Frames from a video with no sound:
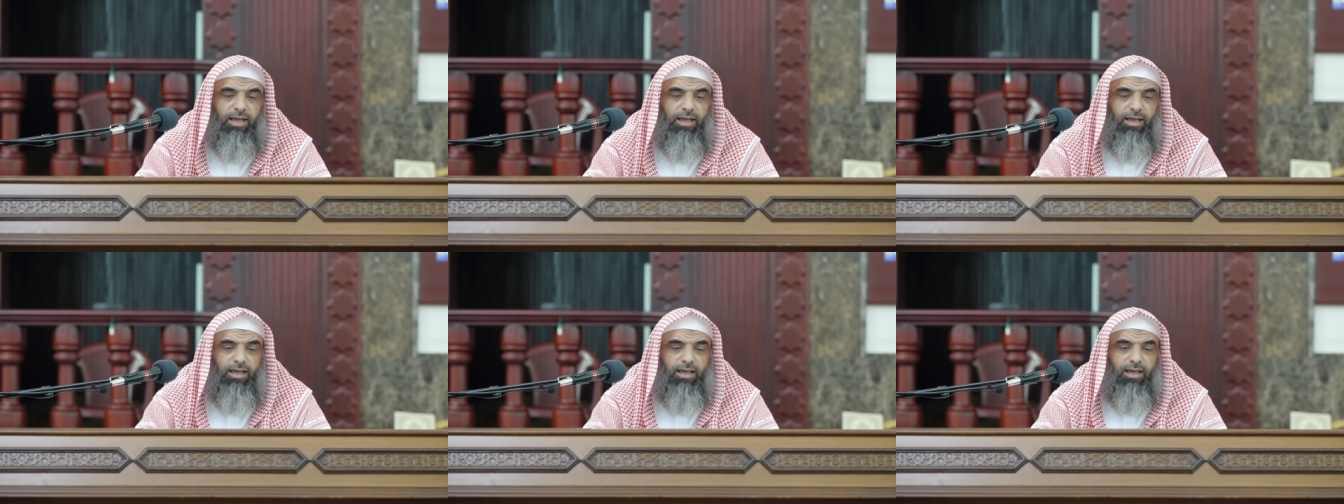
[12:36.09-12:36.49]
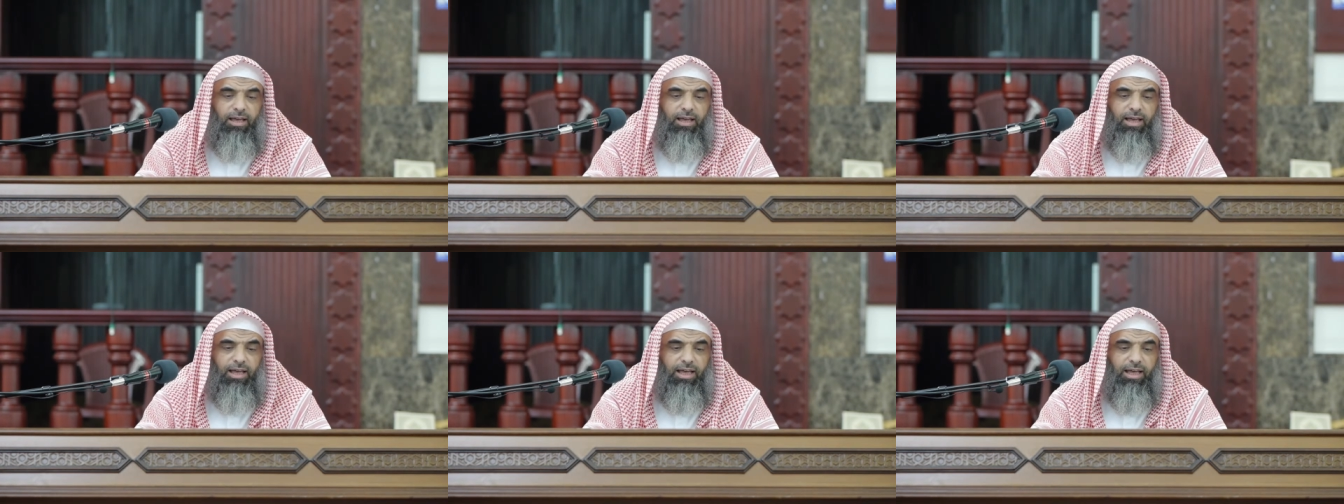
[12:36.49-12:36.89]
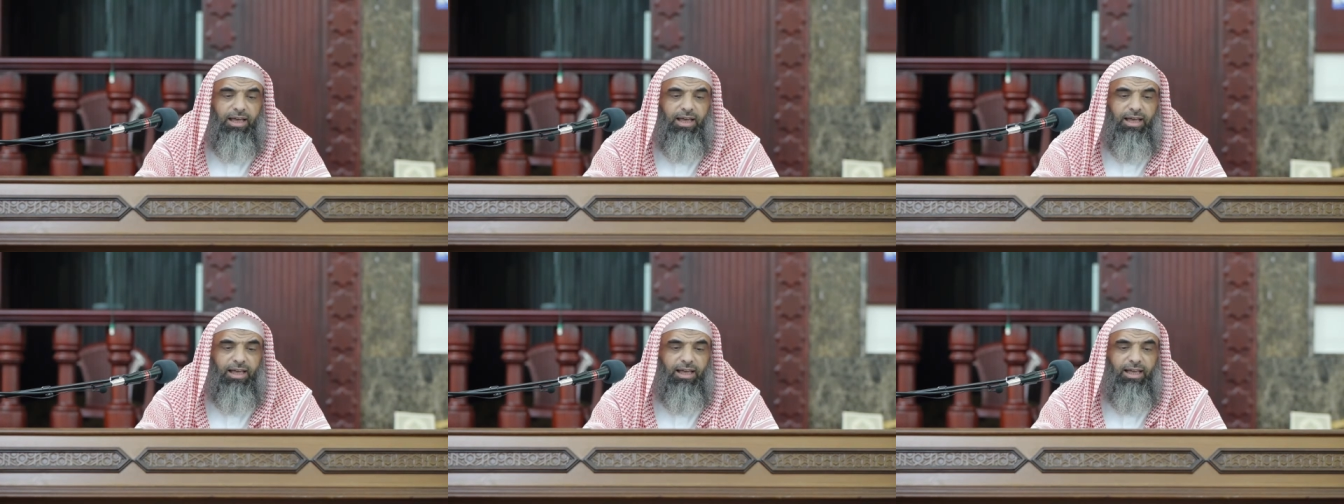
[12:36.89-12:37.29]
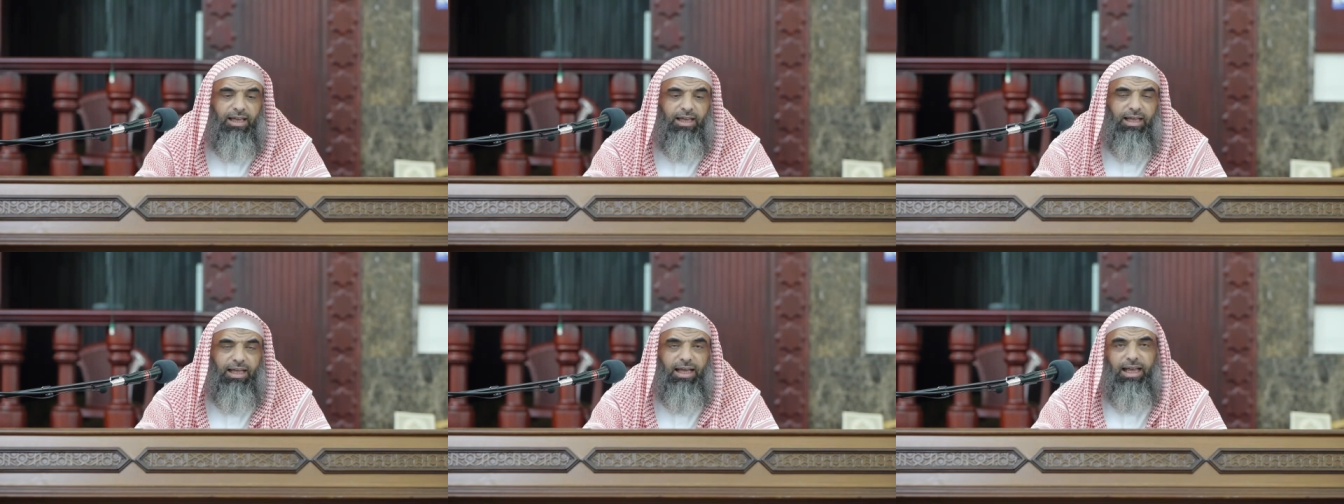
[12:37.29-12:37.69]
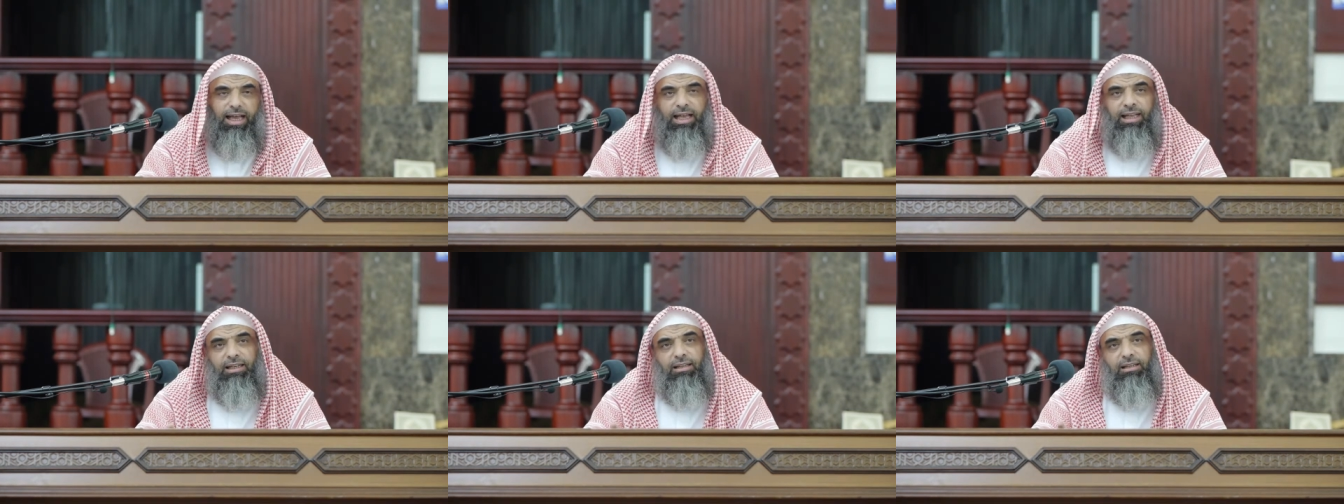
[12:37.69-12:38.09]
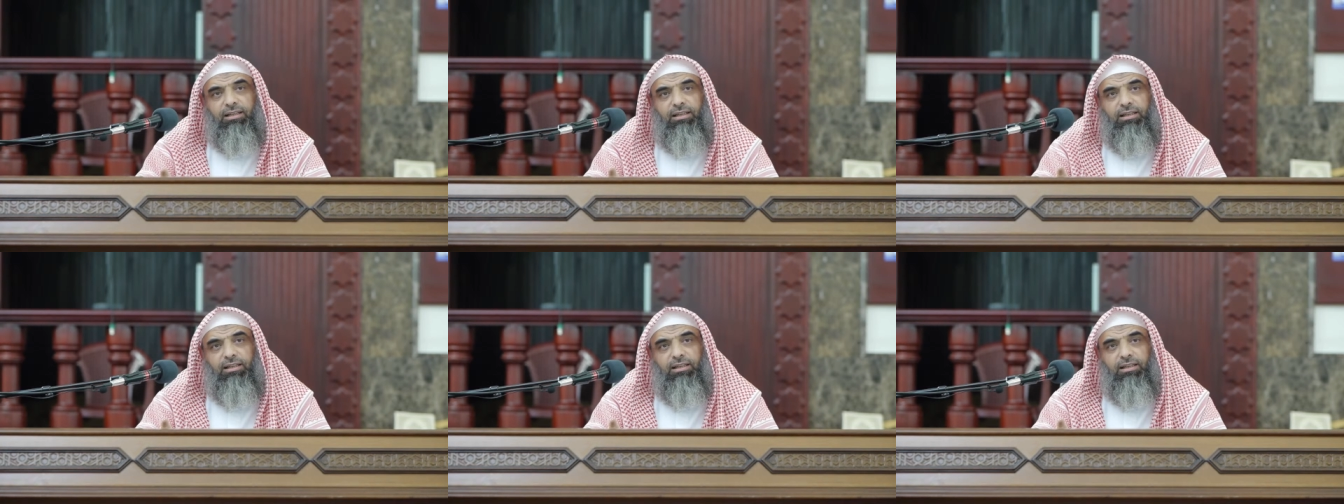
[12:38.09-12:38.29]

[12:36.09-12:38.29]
Uh, and